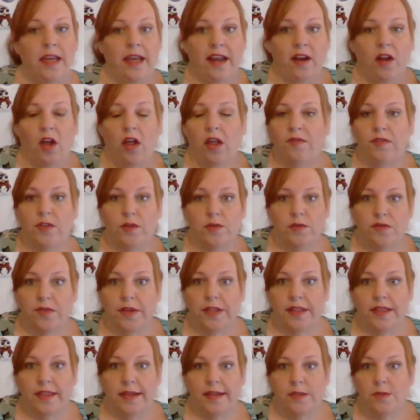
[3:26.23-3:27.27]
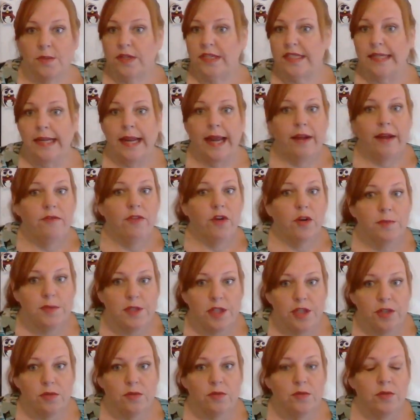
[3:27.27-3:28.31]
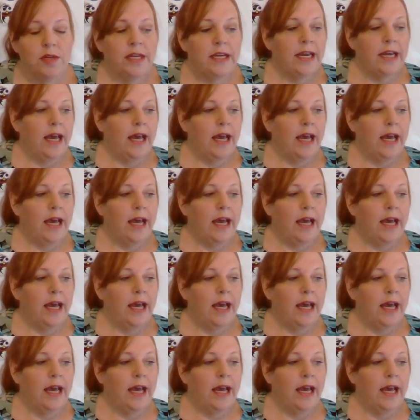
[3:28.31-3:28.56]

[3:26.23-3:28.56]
and all those fun things. What does an adverb do?